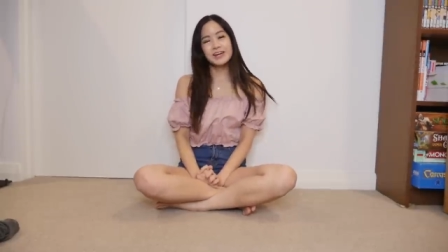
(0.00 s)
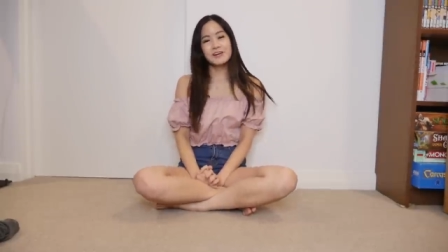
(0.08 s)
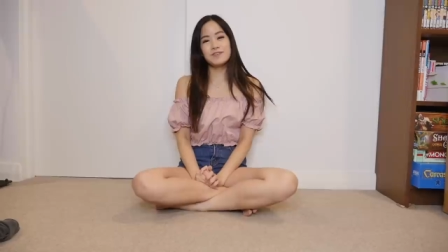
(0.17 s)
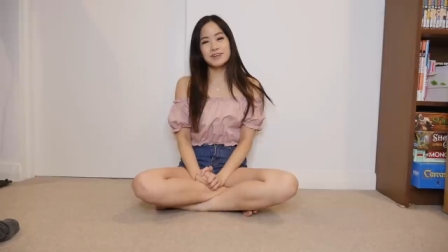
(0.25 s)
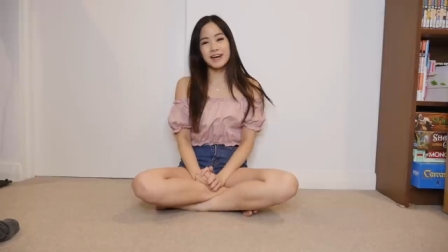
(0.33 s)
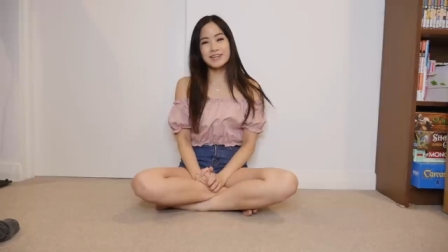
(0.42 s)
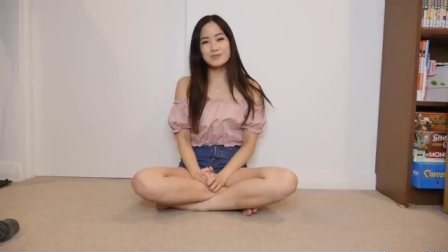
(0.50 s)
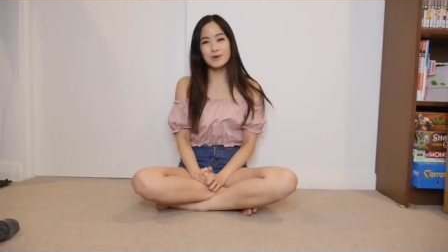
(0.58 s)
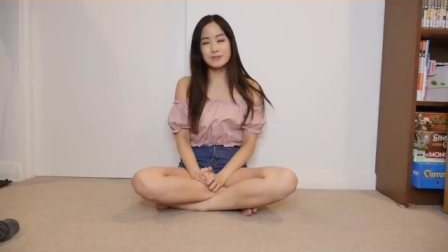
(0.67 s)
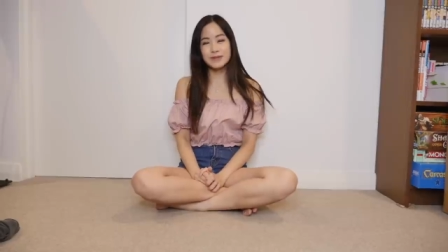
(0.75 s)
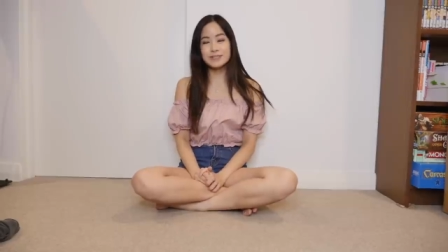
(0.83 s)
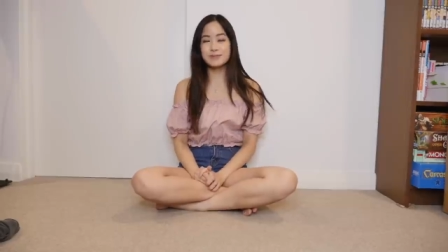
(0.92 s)
If you guys
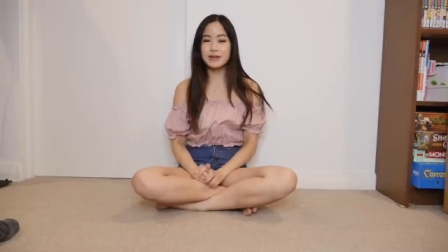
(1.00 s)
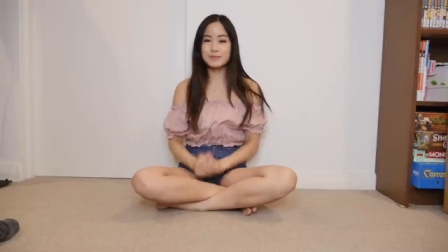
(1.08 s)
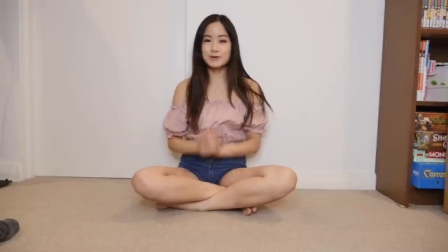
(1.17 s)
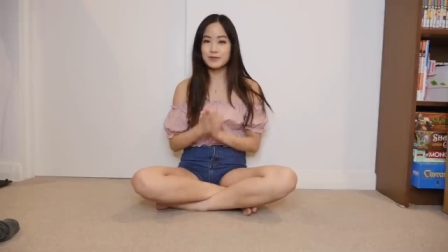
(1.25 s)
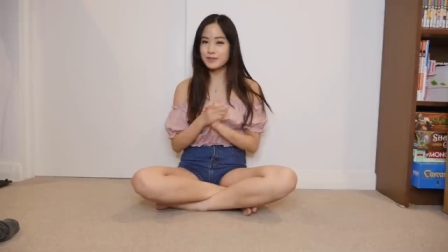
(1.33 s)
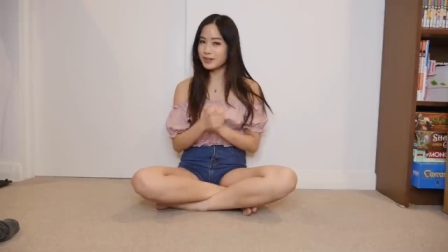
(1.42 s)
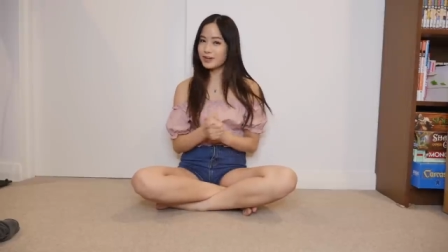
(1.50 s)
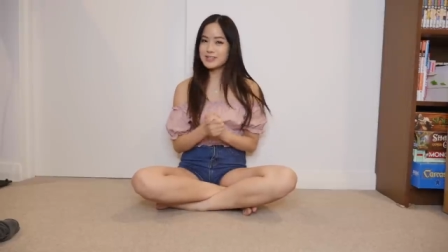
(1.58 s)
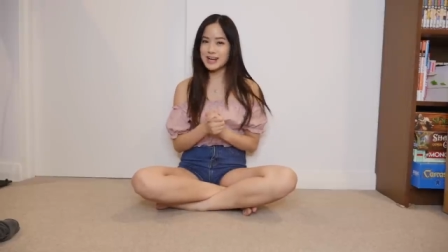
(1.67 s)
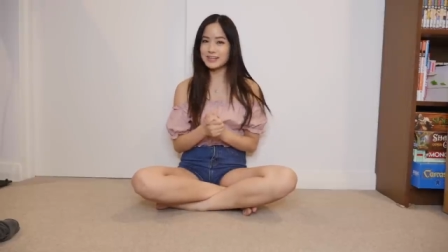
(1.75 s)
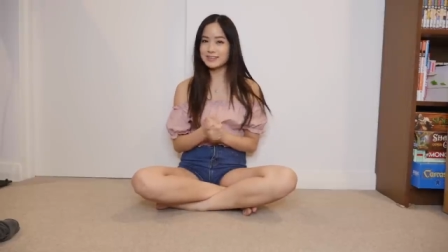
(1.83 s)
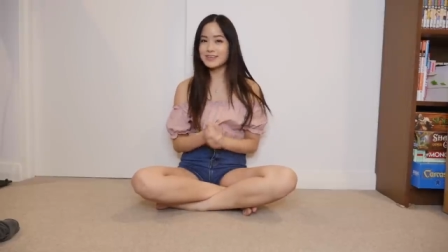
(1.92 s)
want me to make more videos
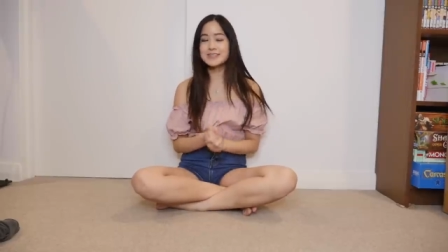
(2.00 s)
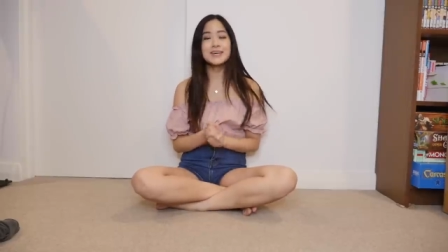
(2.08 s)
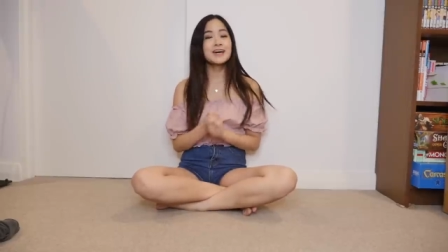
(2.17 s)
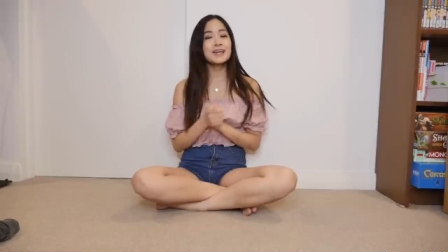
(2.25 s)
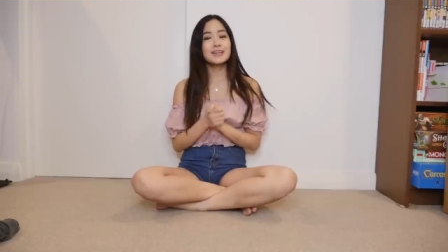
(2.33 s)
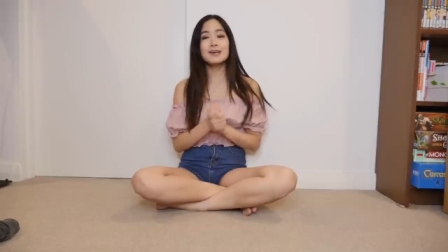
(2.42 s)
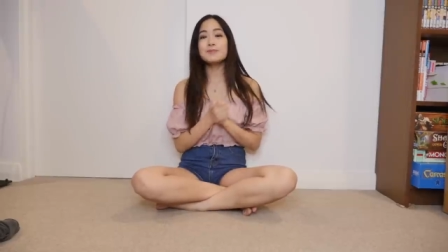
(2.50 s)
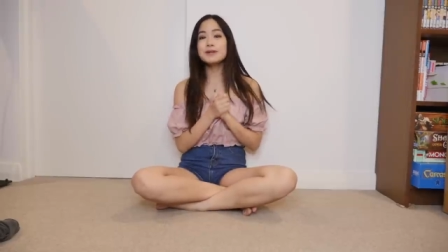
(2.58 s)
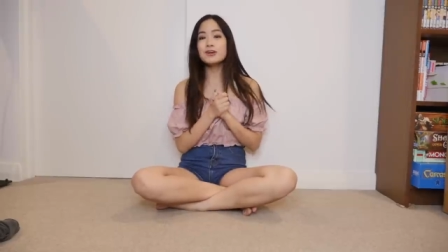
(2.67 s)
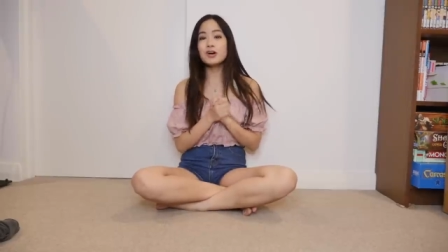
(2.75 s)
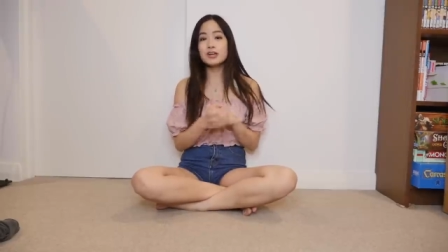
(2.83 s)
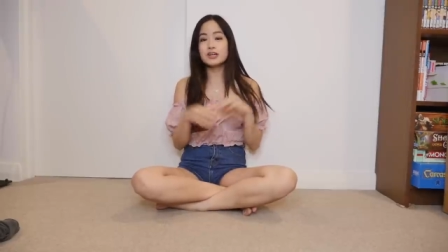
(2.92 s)
like this, let me
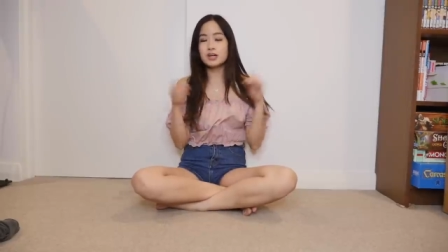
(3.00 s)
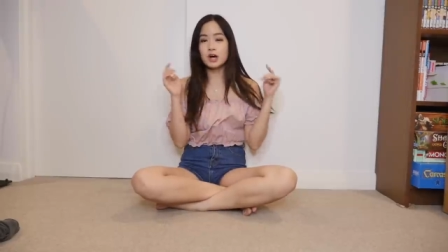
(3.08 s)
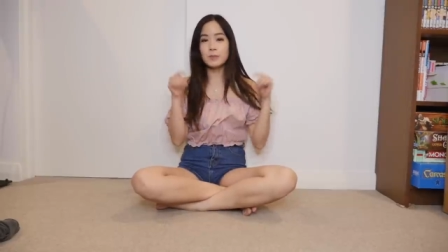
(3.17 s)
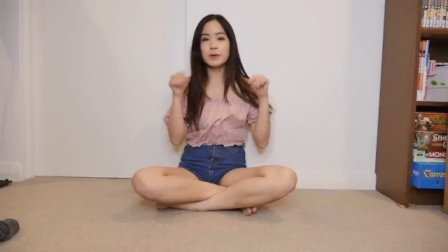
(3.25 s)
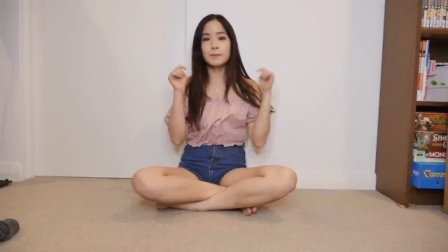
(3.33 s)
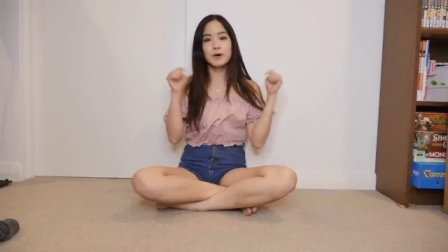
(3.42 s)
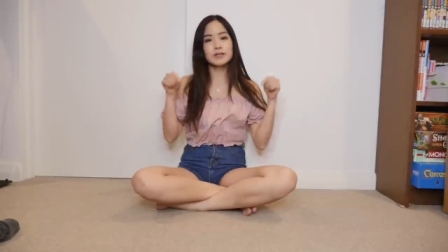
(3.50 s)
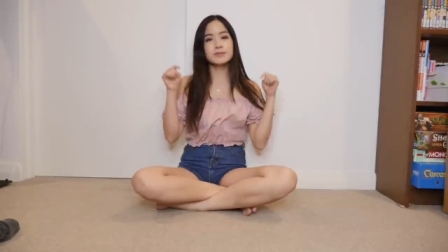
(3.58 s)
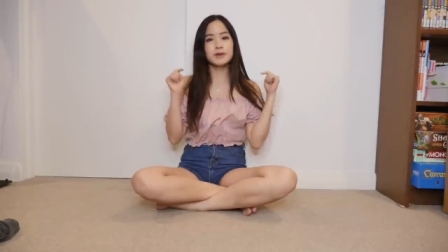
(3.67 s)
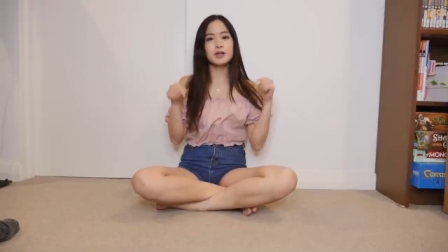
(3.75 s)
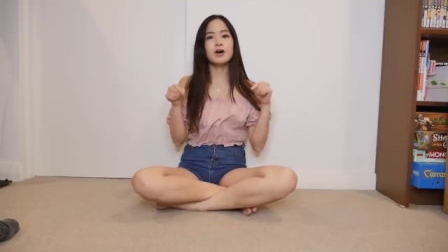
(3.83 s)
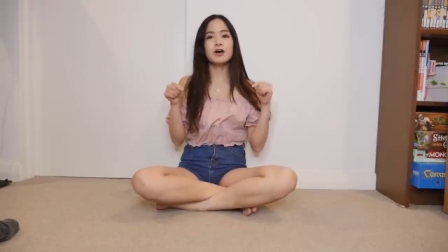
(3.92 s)
know in the comment box
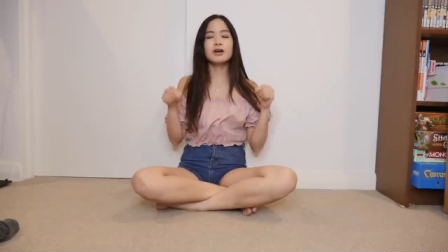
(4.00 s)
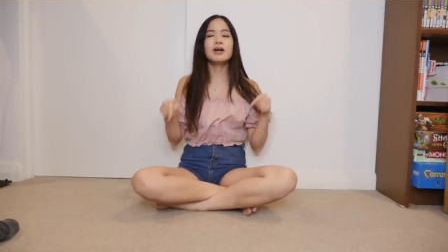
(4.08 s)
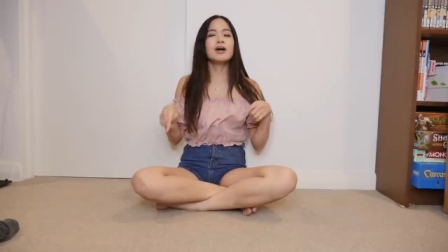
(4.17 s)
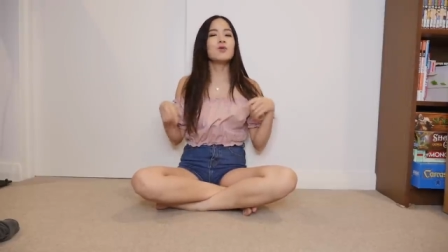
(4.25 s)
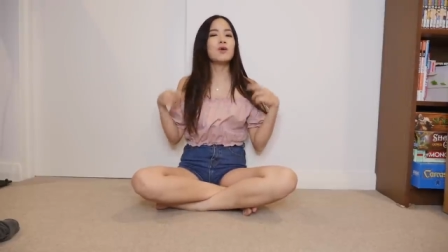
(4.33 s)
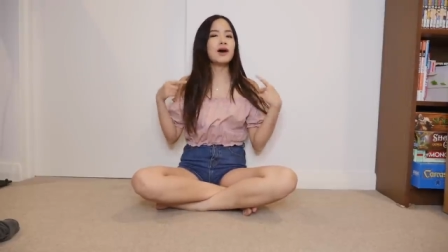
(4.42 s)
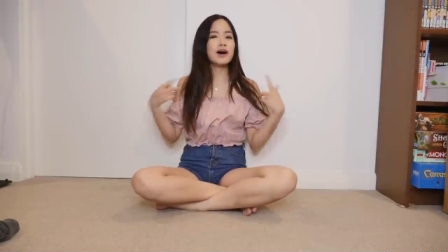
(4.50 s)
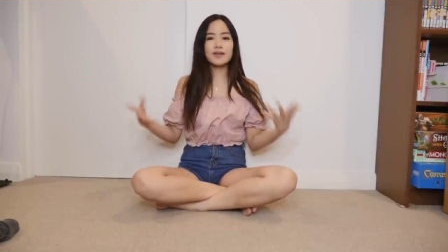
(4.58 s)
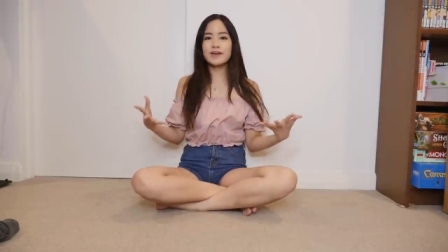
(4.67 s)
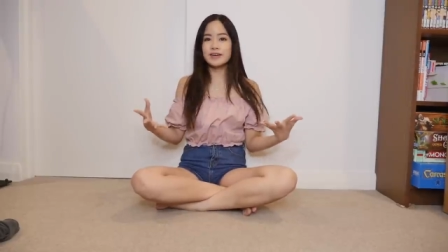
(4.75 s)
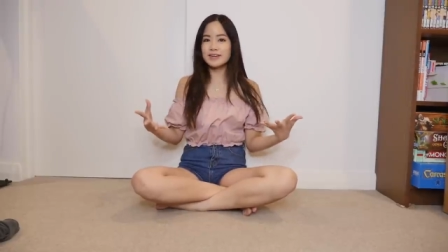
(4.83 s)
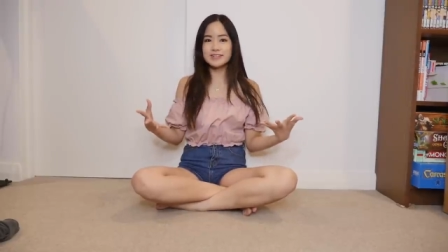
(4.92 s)
below what
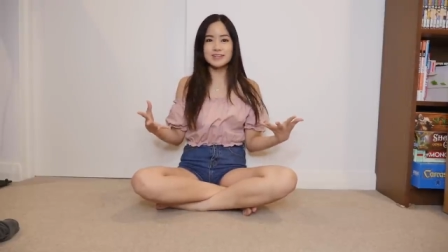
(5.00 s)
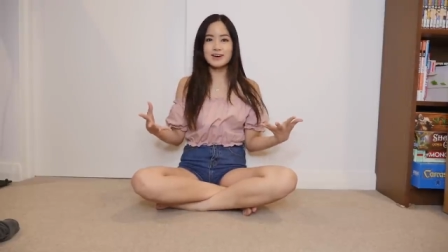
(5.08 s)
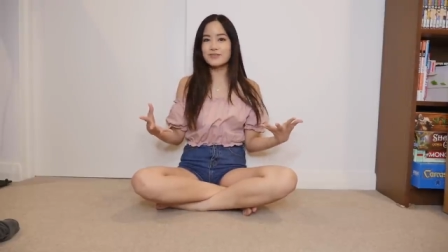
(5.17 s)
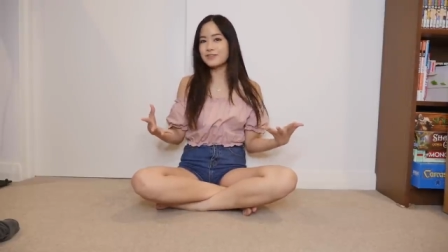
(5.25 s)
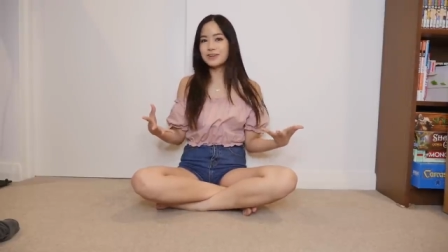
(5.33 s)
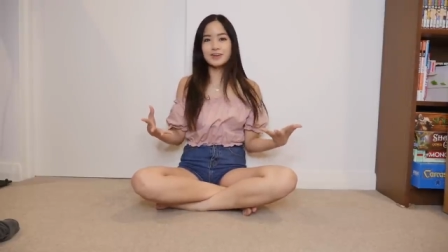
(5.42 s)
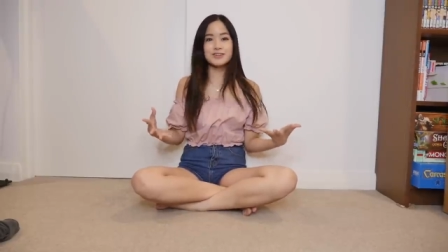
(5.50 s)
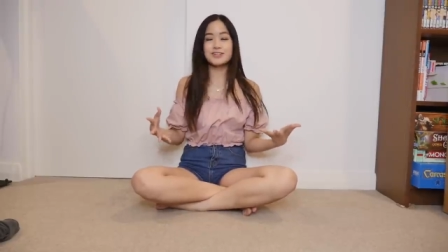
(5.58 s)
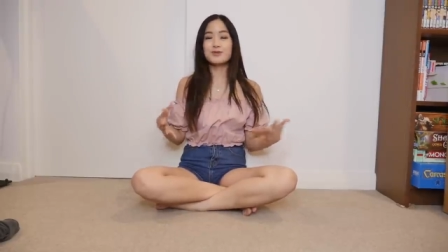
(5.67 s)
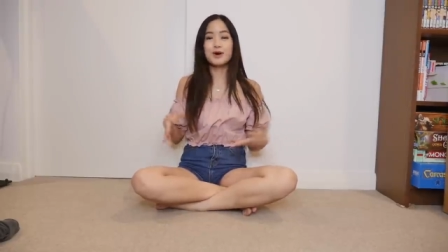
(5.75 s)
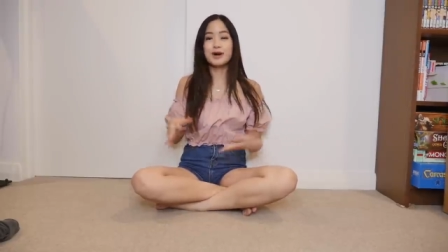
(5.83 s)
other YesStyle videos you